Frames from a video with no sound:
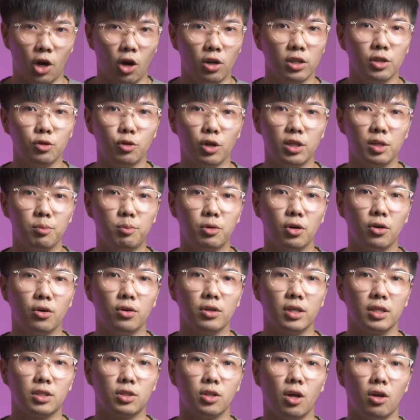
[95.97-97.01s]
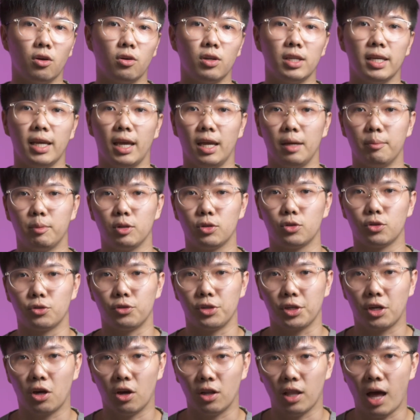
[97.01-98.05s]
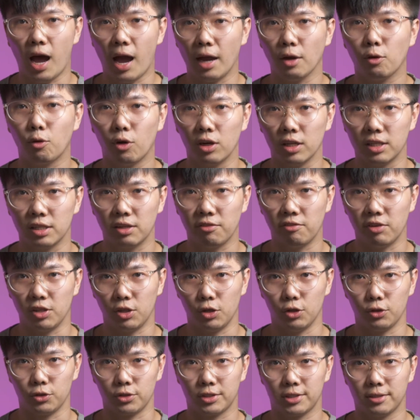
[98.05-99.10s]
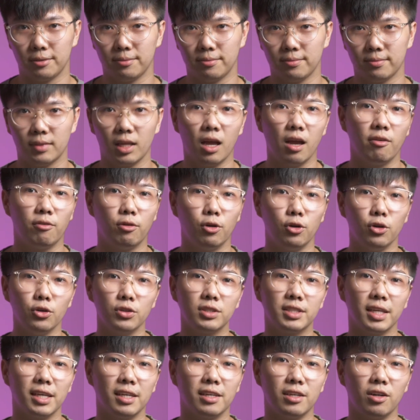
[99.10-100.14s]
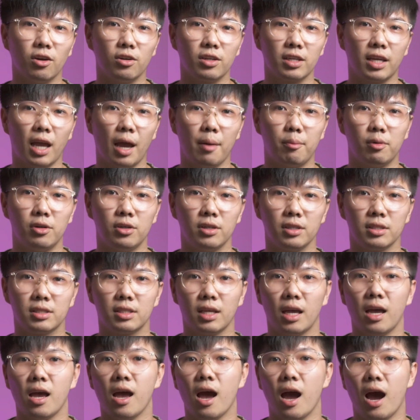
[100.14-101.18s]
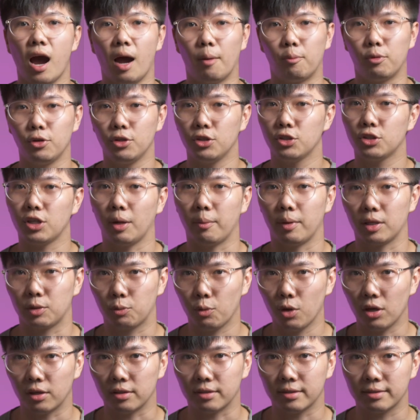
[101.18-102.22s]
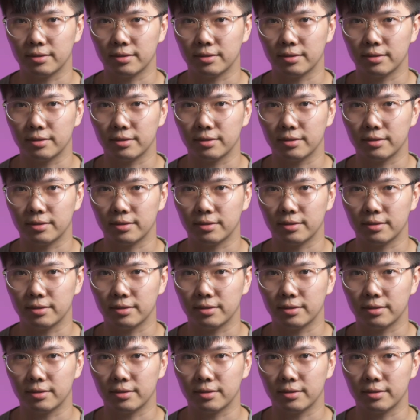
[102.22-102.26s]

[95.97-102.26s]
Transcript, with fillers: Honor 20 Pro is not only able to record high quality videos, photos taken on the cameras are pretty sharp as well.